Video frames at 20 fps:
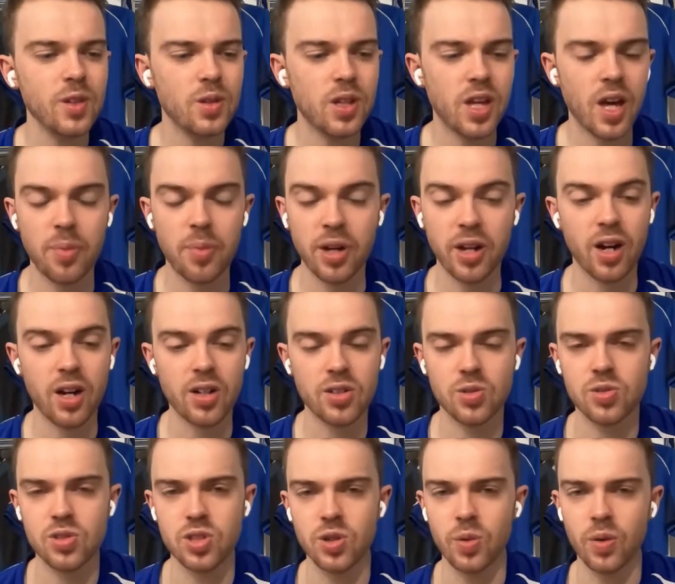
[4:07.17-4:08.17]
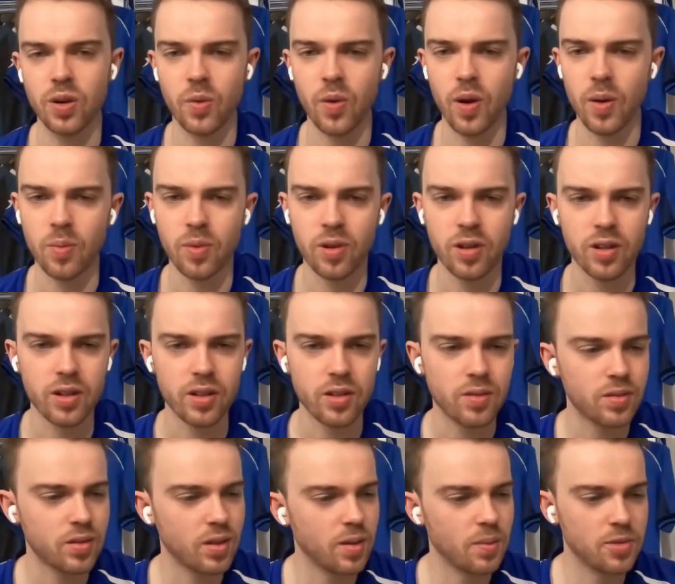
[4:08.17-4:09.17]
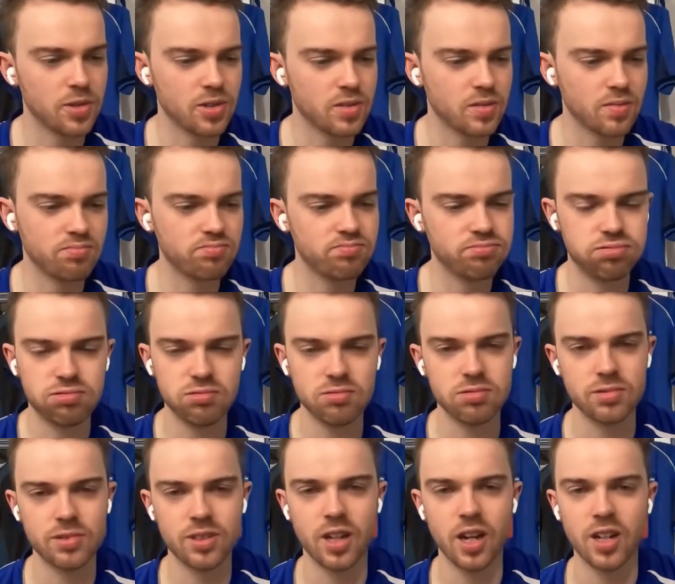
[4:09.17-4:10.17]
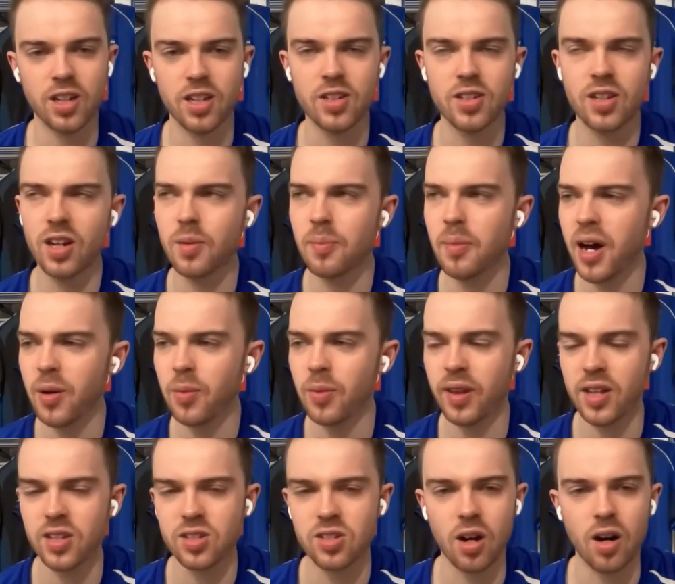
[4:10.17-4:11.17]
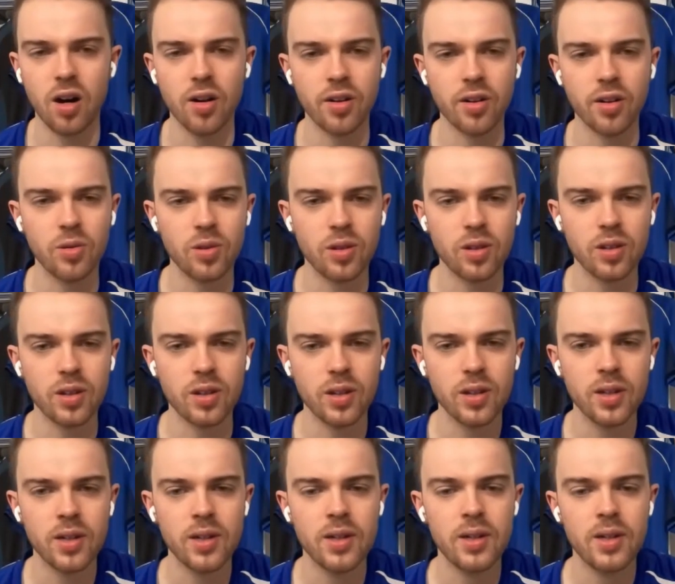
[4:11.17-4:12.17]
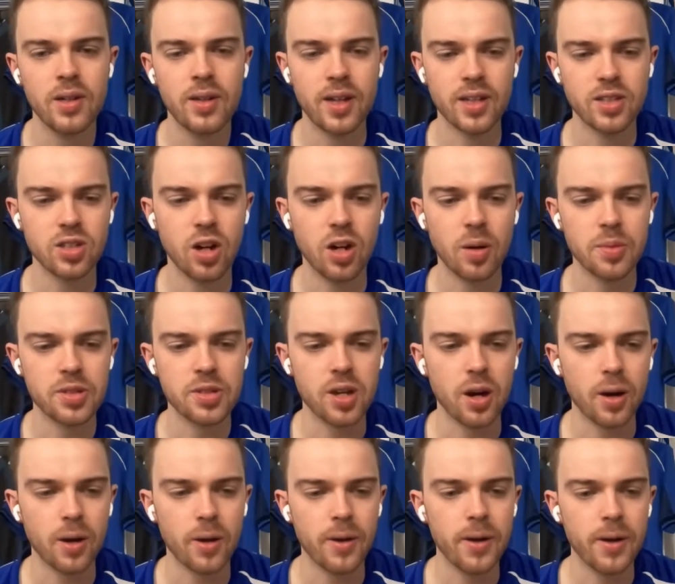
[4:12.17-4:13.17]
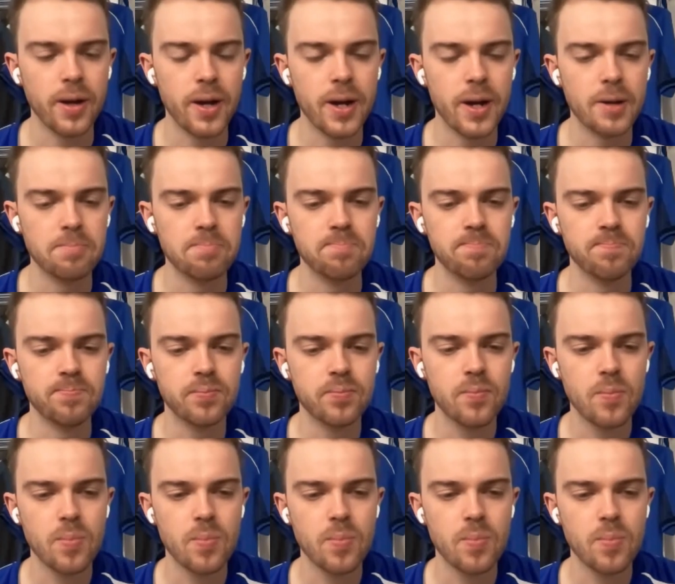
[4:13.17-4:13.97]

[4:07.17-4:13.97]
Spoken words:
Yeah, beating Arsenal 2-1 at Wembley. I'm just, oof, I'm kind of mad where that's gone and all that time has gone.